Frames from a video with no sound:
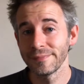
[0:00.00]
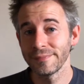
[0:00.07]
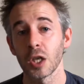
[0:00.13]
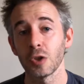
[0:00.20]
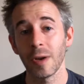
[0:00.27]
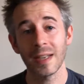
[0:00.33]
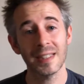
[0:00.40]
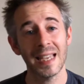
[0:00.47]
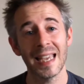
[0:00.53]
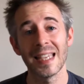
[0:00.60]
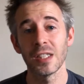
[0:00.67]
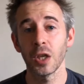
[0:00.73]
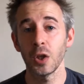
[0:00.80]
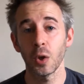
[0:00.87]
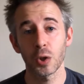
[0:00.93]
Director
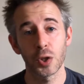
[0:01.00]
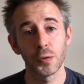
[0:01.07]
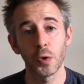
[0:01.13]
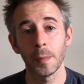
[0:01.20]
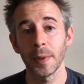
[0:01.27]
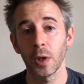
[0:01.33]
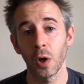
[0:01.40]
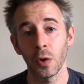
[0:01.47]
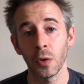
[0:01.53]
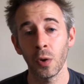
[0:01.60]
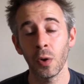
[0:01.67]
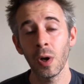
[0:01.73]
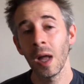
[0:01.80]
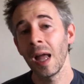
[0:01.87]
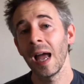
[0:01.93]
is Yoshifumi
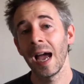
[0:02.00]
Kondo,